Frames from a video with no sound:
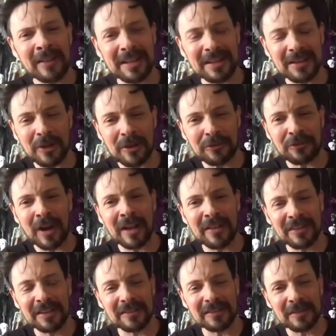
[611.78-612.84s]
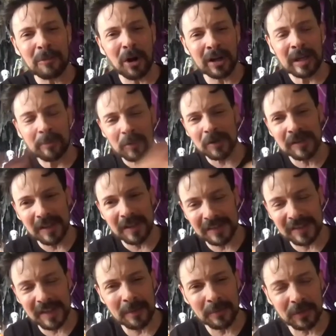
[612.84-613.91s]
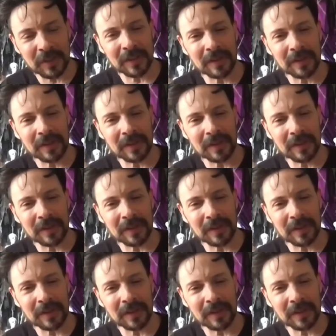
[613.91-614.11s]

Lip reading: if I find the marketing person, I'll send them to you.